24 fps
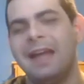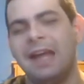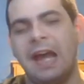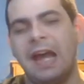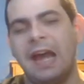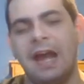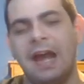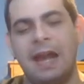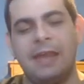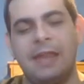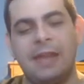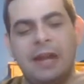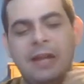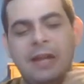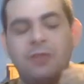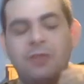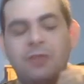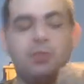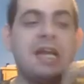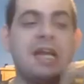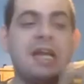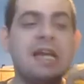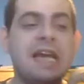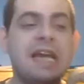And
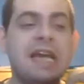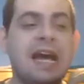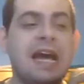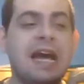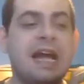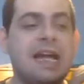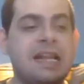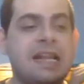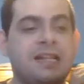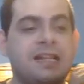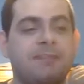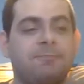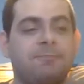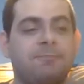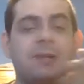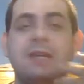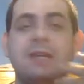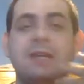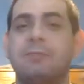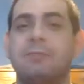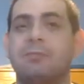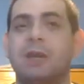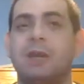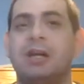then we get
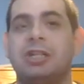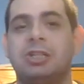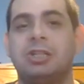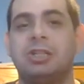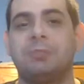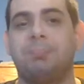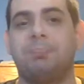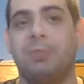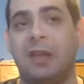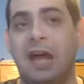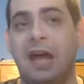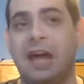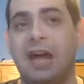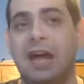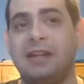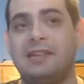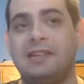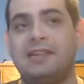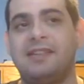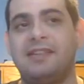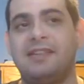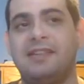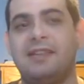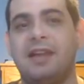pretty much
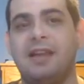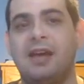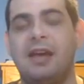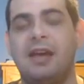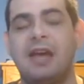plots